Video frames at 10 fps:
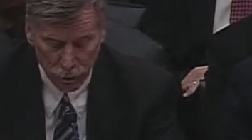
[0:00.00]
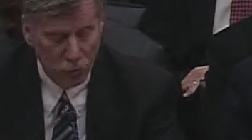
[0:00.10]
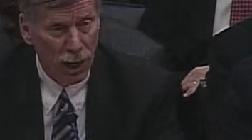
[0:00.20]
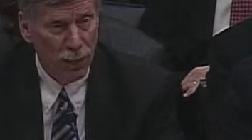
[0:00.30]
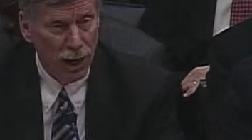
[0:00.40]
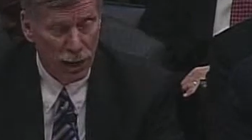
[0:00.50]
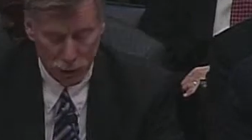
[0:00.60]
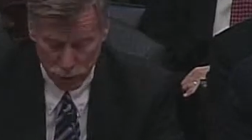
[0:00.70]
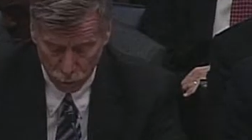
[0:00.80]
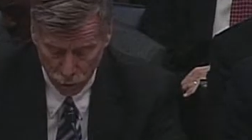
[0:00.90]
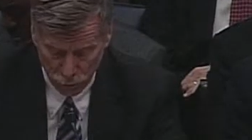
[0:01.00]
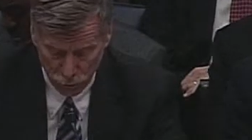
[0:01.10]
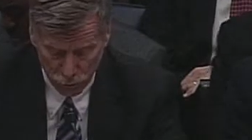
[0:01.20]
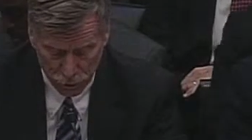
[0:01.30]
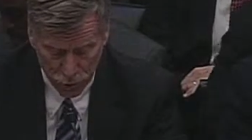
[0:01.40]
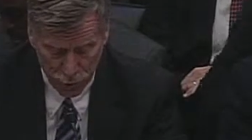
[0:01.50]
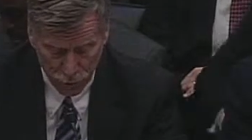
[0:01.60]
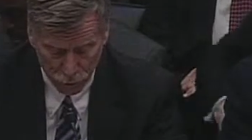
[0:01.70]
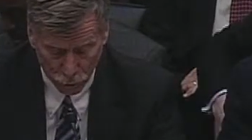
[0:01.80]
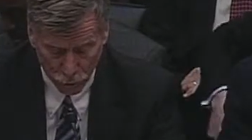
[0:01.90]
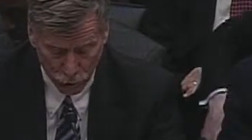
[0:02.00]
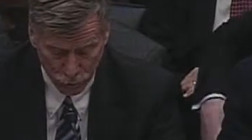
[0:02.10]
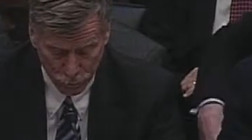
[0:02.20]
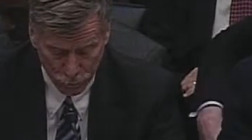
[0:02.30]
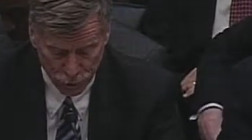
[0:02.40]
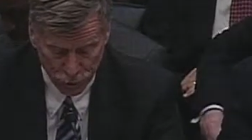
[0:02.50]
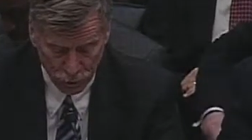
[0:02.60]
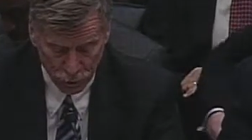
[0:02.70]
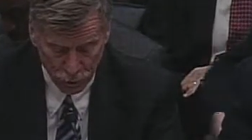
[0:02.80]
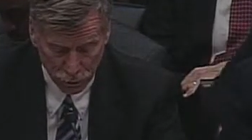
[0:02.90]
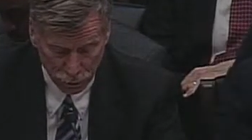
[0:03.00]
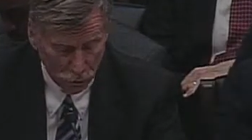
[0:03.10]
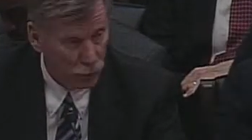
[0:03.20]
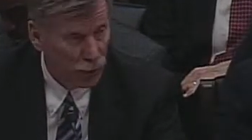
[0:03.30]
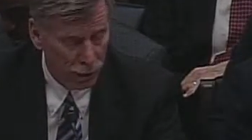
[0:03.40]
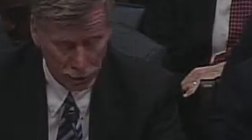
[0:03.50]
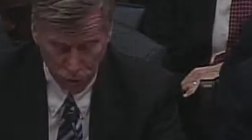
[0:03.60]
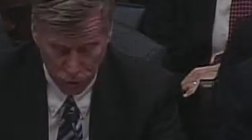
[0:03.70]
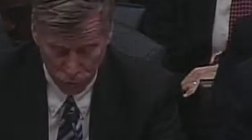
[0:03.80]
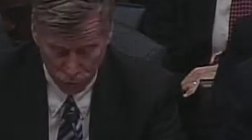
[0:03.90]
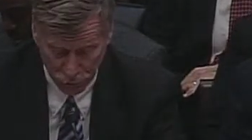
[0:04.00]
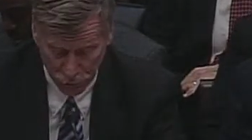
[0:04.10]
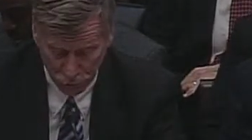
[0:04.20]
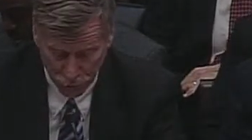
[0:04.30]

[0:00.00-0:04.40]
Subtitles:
My bank is a 109-year-old community bank located in the Appalachian